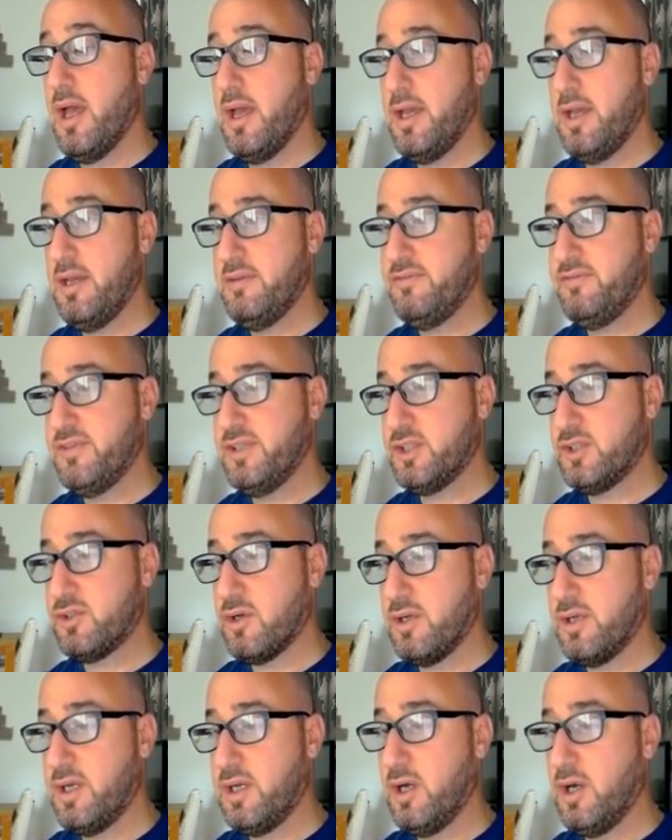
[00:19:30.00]
if it's
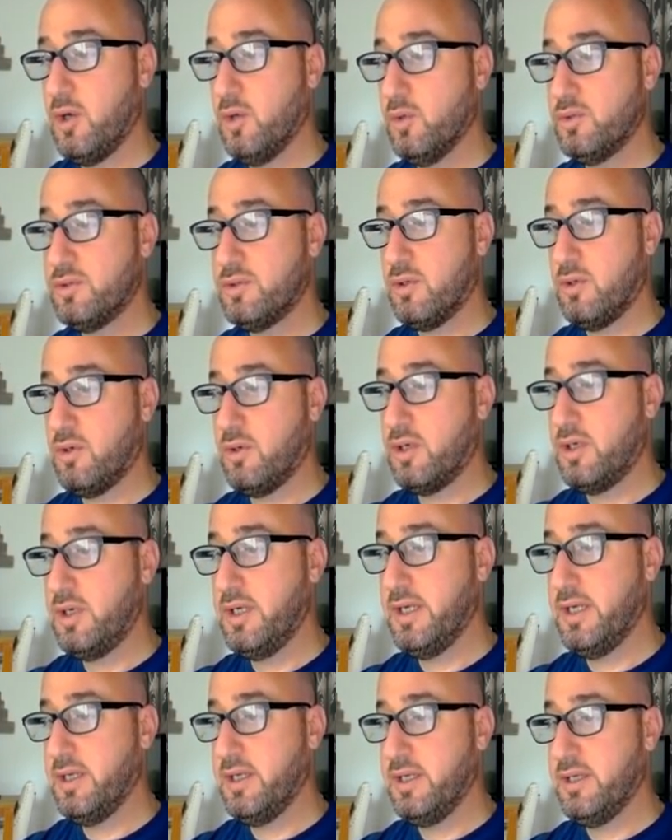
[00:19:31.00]
gonna hold or
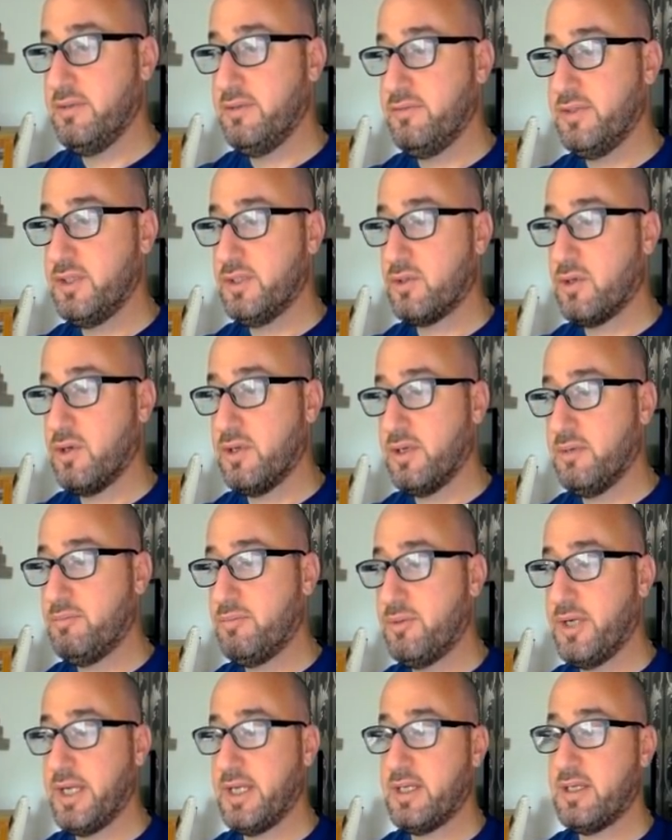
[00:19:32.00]
if it's gonna
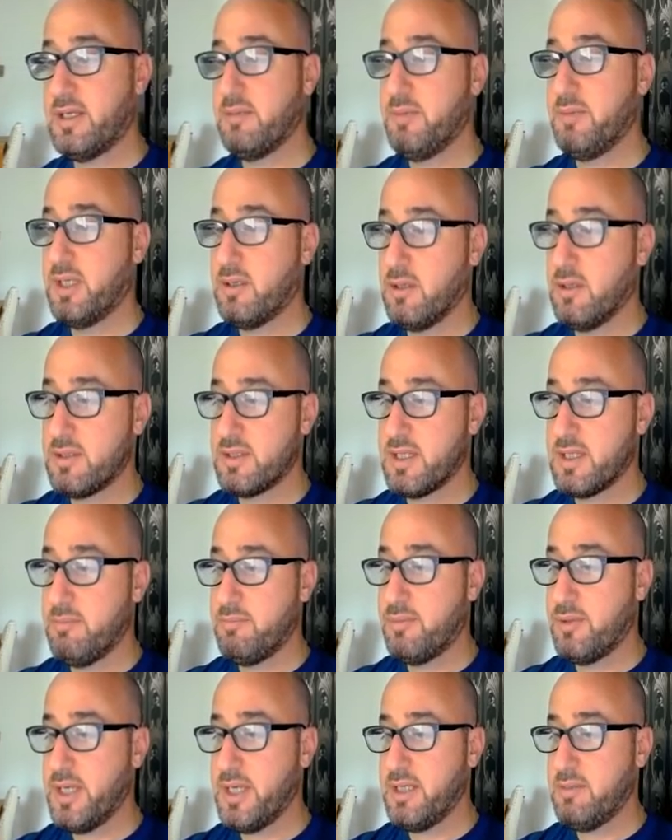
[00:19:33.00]
break because a
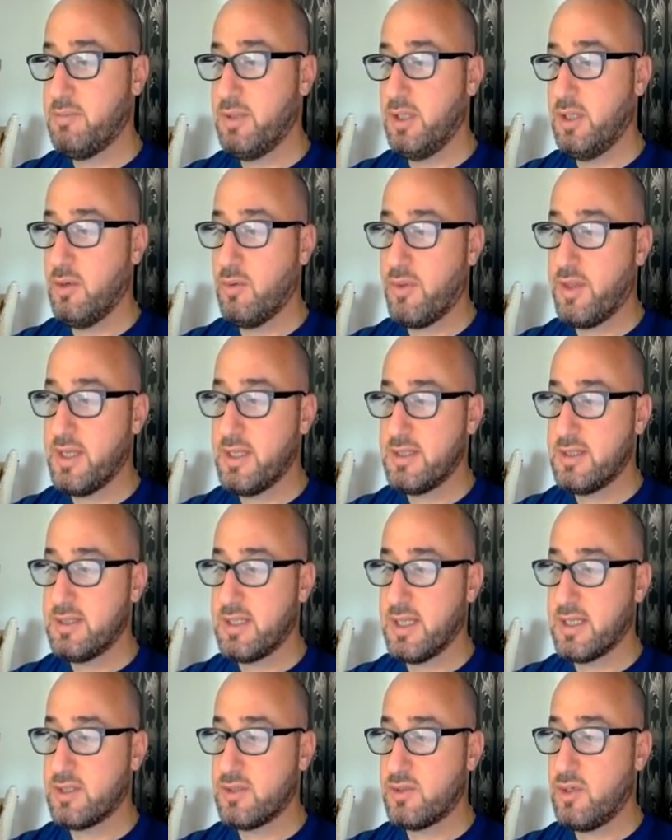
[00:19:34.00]
break below this
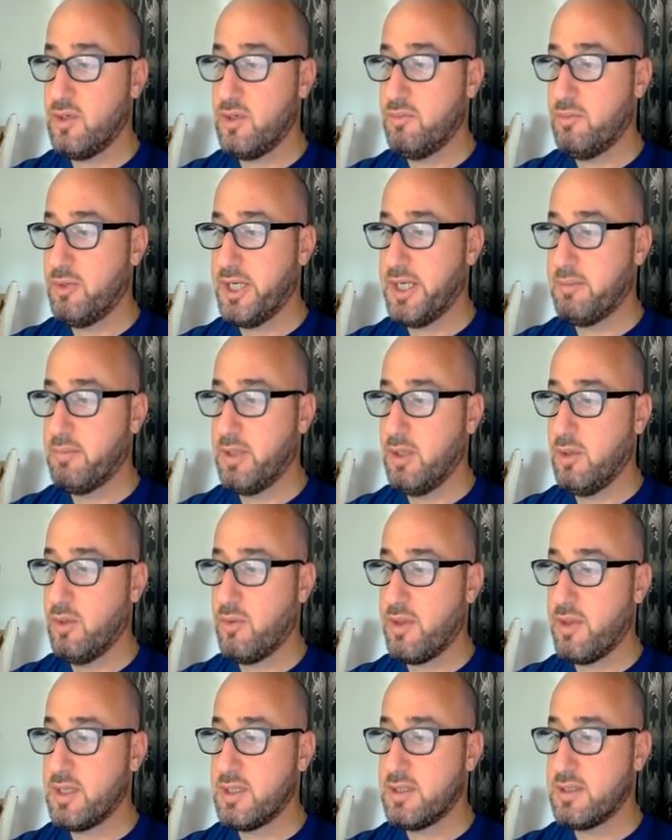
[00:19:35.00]
a strong break below
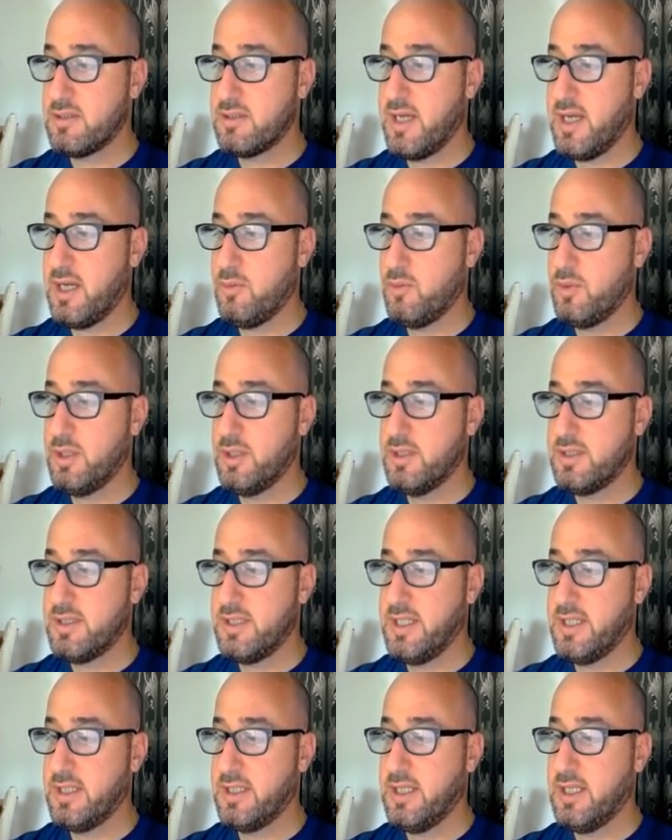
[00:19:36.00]
this that will
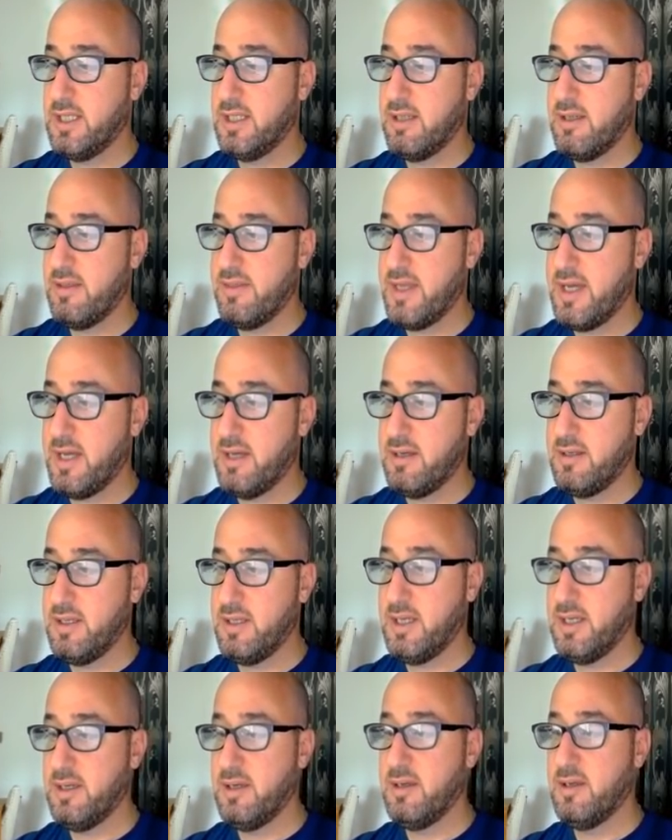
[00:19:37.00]
signal that
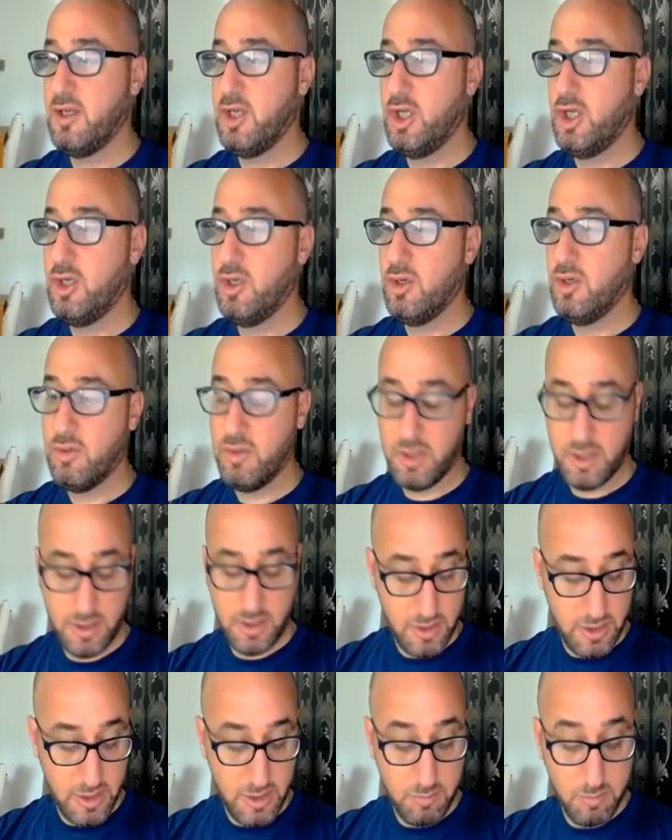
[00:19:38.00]
uh, longer
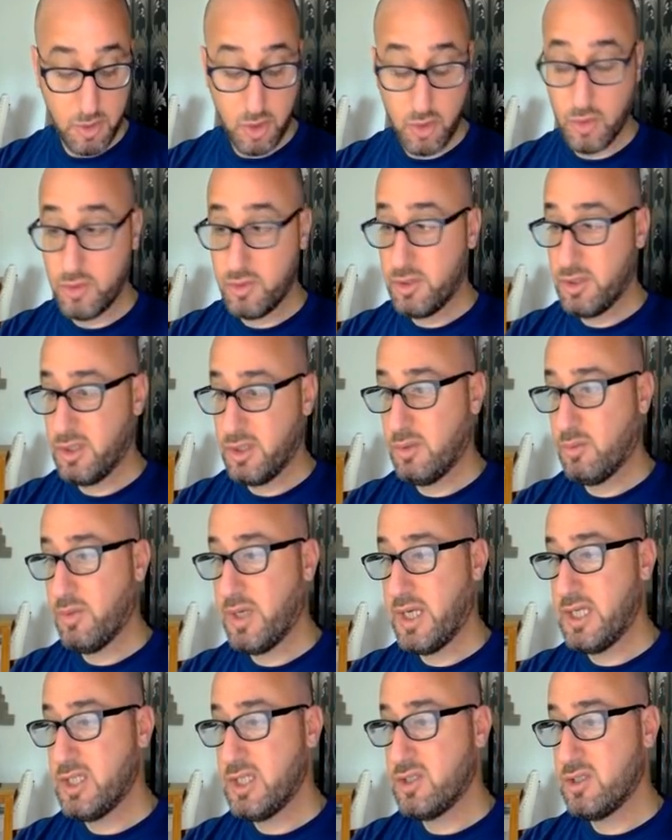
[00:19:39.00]
term
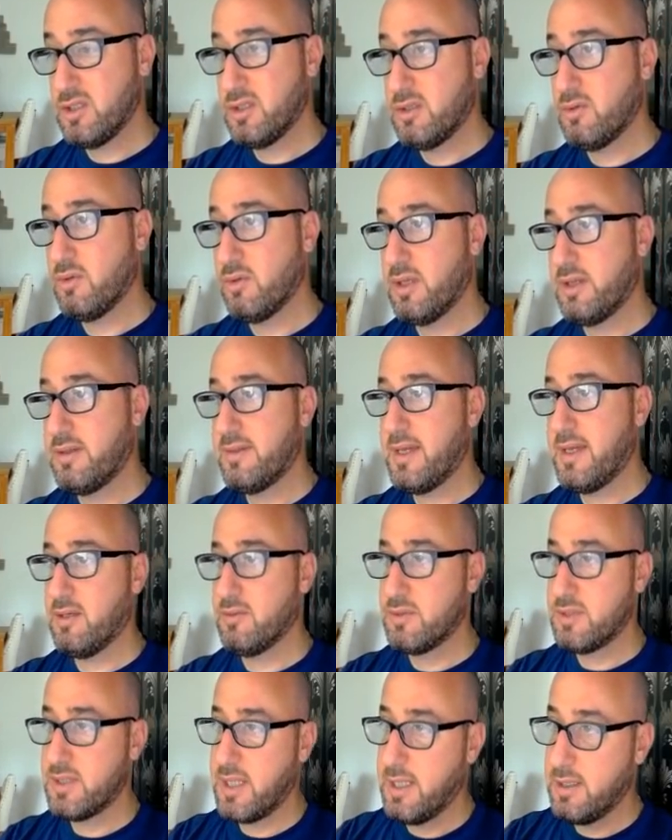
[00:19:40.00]
continuation to the
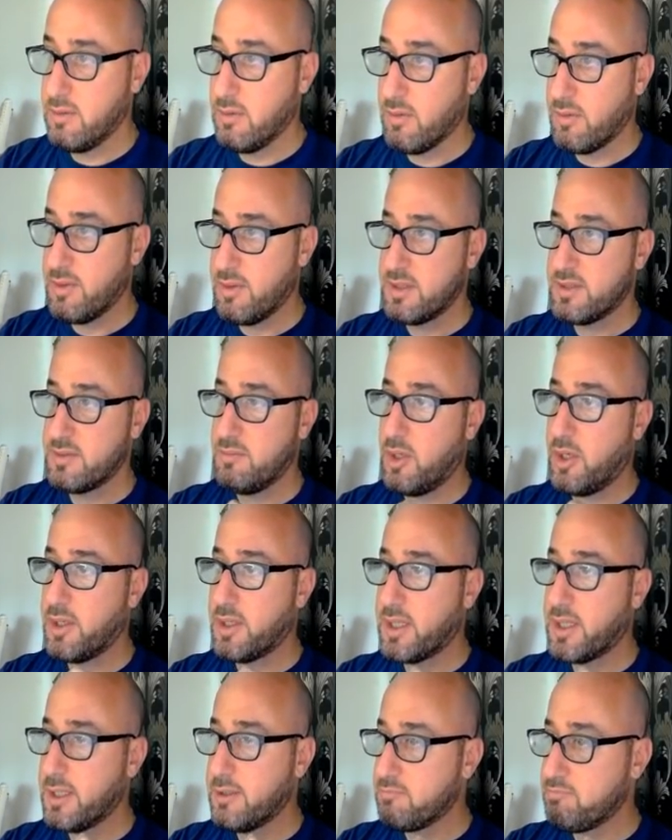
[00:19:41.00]
downside on this
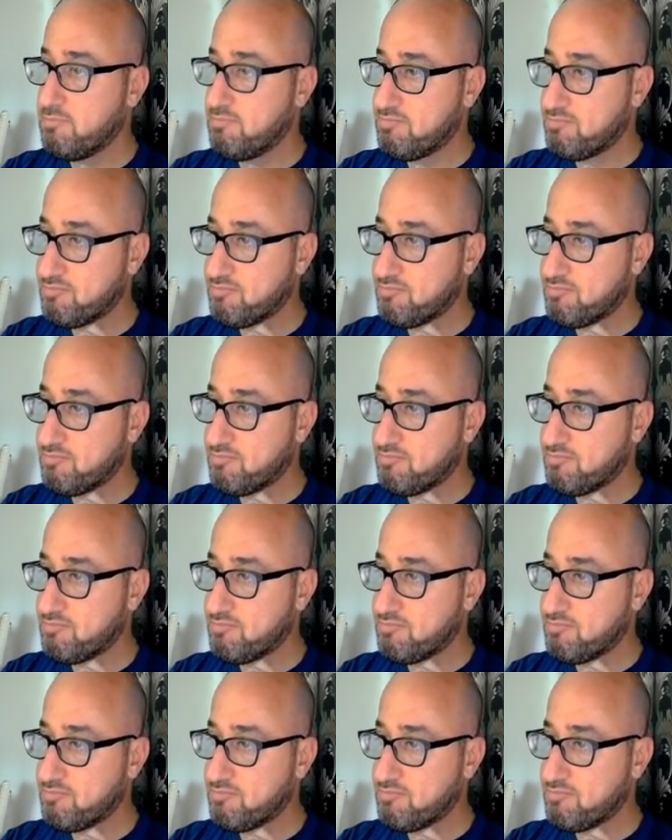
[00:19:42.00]
market